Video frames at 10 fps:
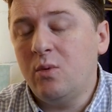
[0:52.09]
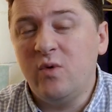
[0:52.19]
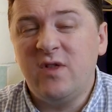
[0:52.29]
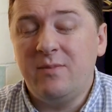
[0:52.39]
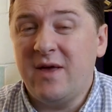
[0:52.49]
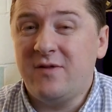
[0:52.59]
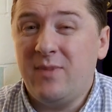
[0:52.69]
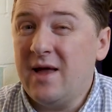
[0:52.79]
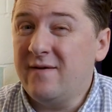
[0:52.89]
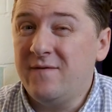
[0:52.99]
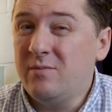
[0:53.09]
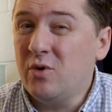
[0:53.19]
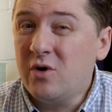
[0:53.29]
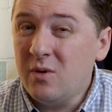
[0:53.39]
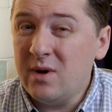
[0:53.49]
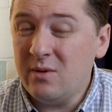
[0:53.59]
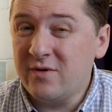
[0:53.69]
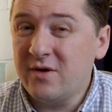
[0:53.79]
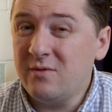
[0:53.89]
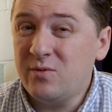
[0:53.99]
it was the best bang for the buck when I
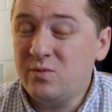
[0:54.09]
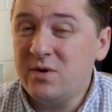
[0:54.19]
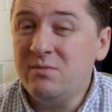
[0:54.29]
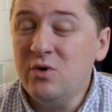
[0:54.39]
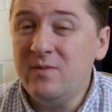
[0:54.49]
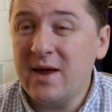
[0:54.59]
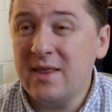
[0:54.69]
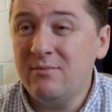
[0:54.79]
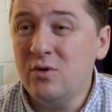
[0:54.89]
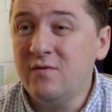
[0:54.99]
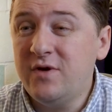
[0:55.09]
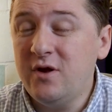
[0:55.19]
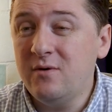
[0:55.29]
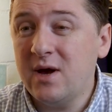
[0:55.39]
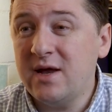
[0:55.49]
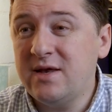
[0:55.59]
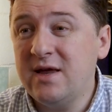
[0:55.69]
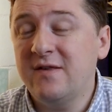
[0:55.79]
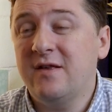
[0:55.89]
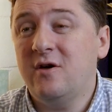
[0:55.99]
was making the move to
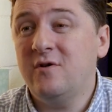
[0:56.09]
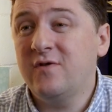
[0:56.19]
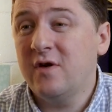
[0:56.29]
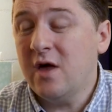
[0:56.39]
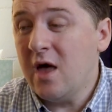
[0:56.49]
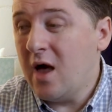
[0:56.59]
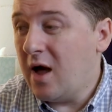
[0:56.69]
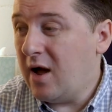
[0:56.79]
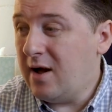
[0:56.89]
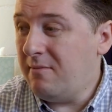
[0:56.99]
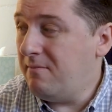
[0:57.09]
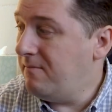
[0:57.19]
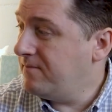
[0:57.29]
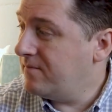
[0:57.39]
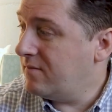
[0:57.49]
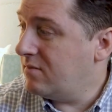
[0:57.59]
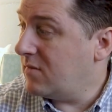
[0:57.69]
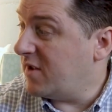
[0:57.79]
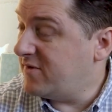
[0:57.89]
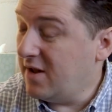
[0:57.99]
DSLRs.
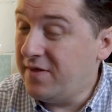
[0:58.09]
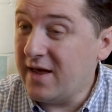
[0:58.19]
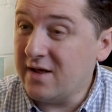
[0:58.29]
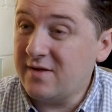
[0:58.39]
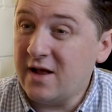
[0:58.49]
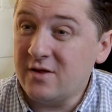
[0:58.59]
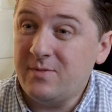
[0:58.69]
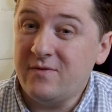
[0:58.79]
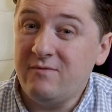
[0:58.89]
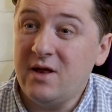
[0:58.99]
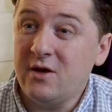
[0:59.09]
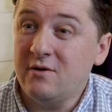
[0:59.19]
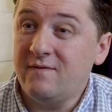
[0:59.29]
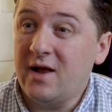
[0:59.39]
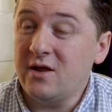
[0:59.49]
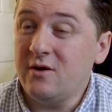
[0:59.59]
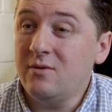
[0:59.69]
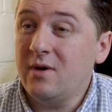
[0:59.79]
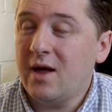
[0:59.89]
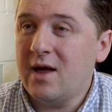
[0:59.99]
I still think it stands up as really good
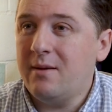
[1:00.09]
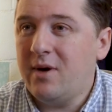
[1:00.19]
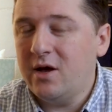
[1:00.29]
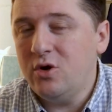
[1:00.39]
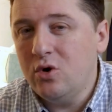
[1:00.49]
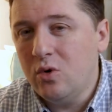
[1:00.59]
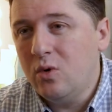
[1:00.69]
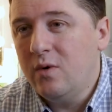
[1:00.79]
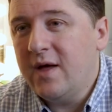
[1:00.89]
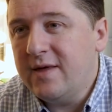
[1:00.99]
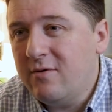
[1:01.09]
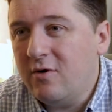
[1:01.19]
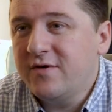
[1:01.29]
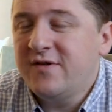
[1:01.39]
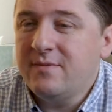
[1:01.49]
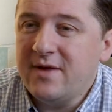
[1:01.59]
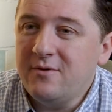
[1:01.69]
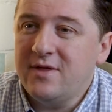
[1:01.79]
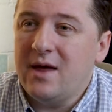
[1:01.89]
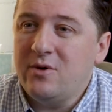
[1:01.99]
value. I know that there are systems
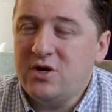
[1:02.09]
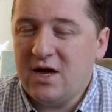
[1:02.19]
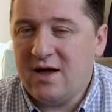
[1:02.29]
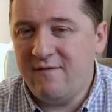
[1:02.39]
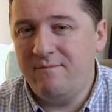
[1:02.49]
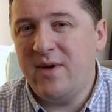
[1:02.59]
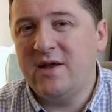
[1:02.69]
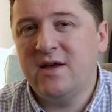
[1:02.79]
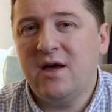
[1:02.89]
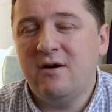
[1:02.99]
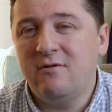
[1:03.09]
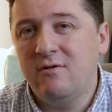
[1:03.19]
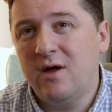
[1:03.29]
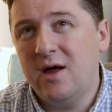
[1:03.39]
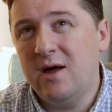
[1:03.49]
out there which have better